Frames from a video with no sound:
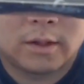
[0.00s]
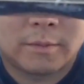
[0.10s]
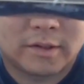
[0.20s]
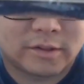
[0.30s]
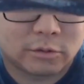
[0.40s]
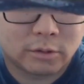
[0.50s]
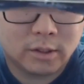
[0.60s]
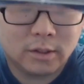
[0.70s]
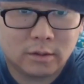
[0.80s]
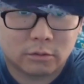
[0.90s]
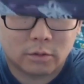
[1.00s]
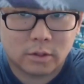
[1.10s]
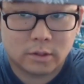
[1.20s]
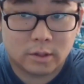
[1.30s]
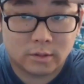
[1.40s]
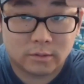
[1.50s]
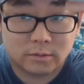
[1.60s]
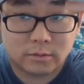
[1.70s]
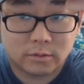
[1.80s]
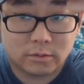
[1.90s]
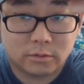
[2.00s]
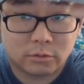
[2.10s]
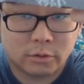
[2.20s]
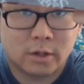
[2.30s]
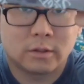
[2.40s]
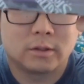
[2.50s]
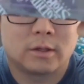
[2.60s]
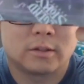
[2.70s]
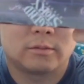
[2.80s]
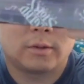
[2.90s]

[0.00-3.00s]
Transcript: Limit is three, $300, $300 a